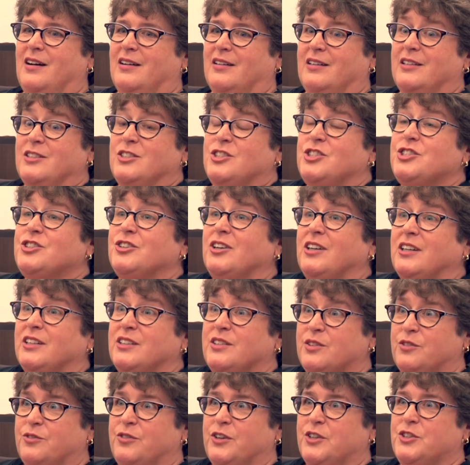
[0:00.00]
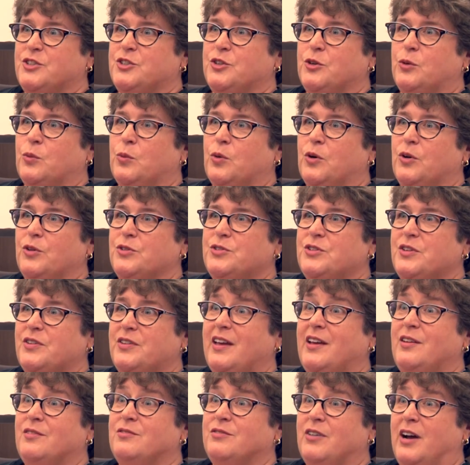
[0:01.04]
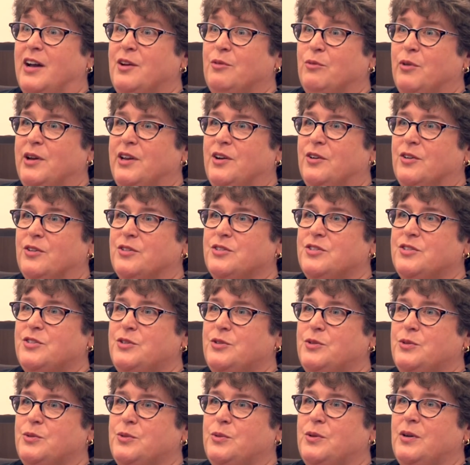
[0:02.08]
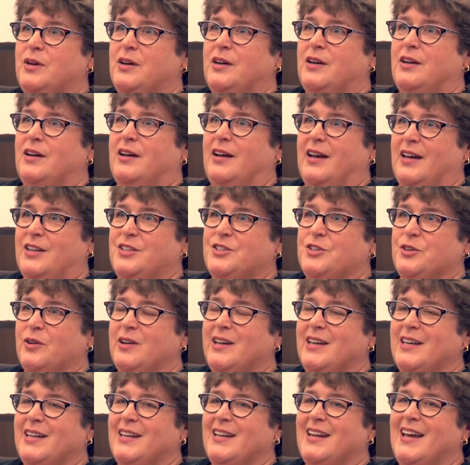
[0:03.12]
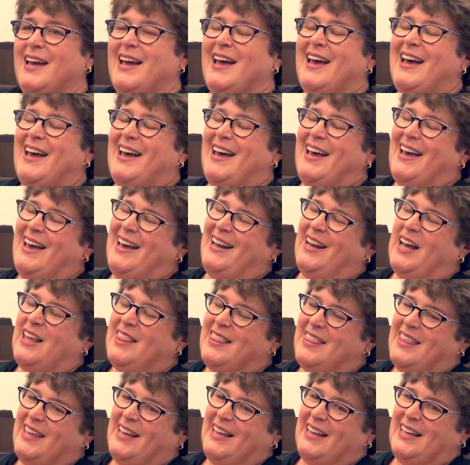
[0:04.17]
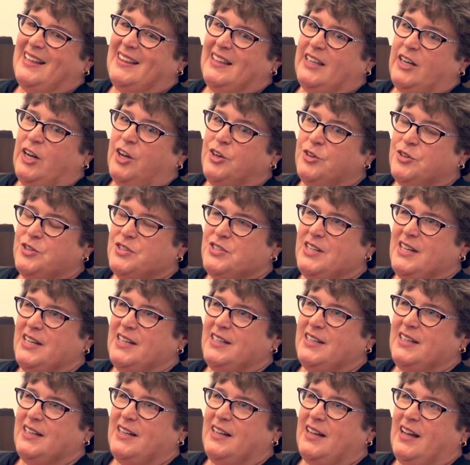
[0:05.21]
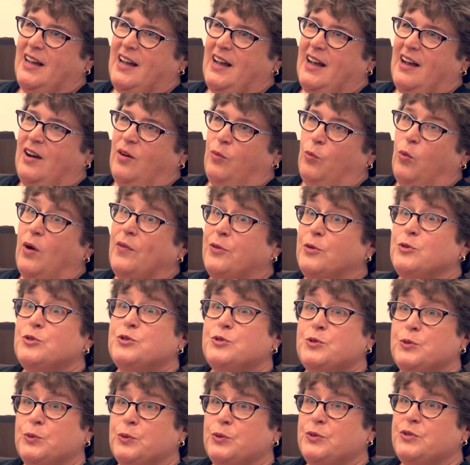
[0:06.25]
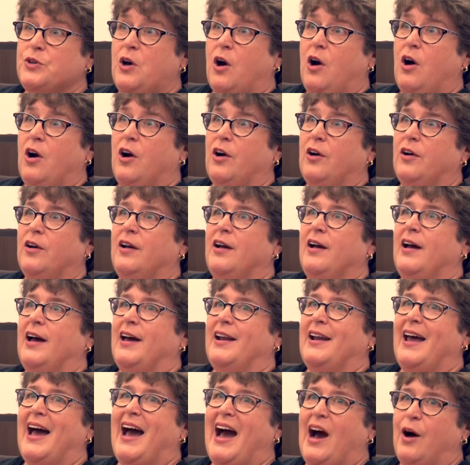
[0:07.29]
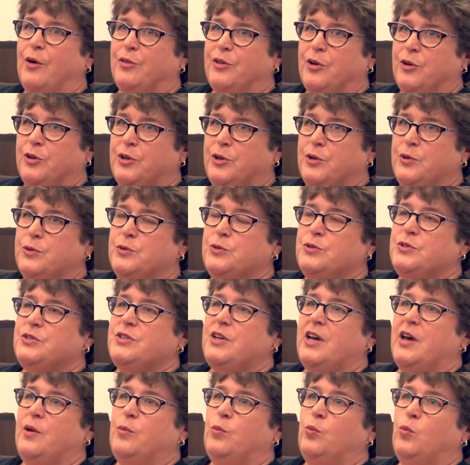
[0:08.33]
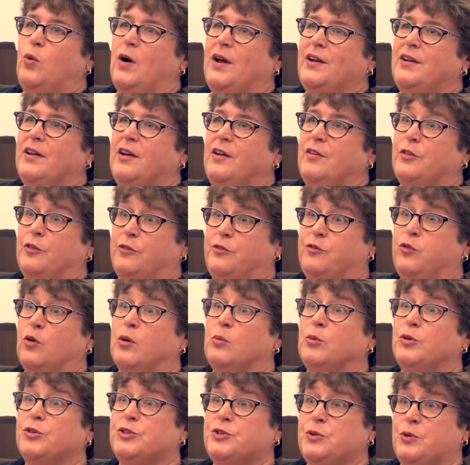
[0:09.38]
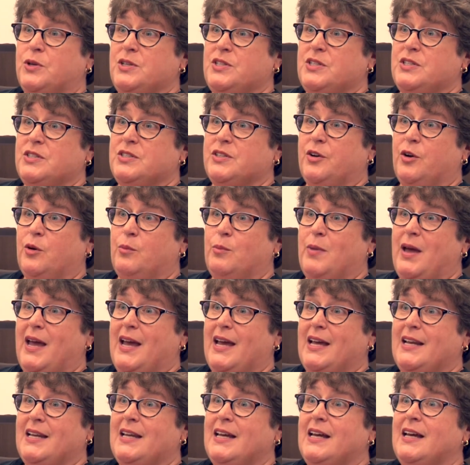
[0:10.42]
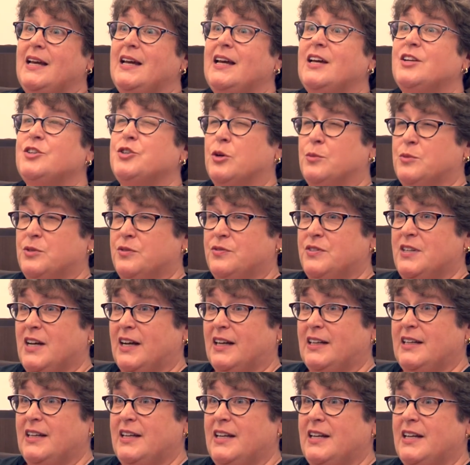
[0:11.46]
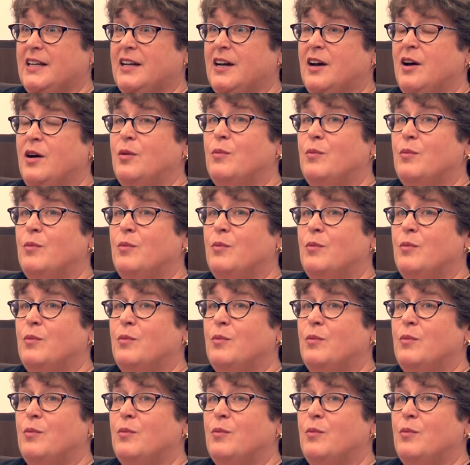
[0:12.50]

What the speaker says: construct the fictional worlds that they invite readers to enter in. And I think that understanding what those tools are and how they're used and what the formal choices that are made in terms of technique